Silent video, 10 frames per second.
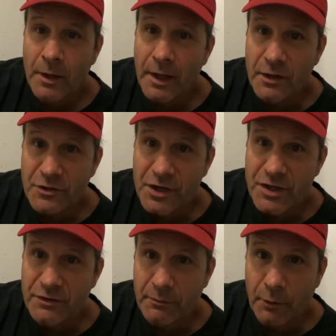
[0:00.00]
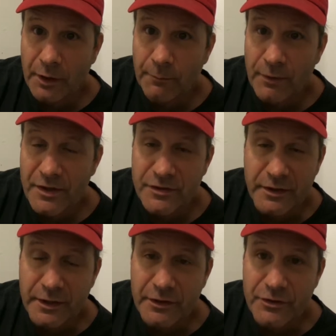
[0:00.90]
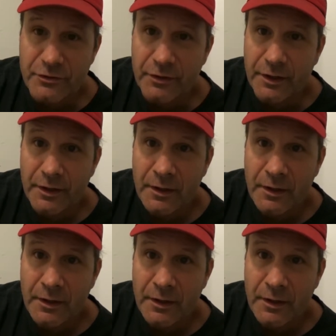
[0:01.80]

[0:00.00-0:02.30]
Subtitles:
and the change in the marketplace in the industry.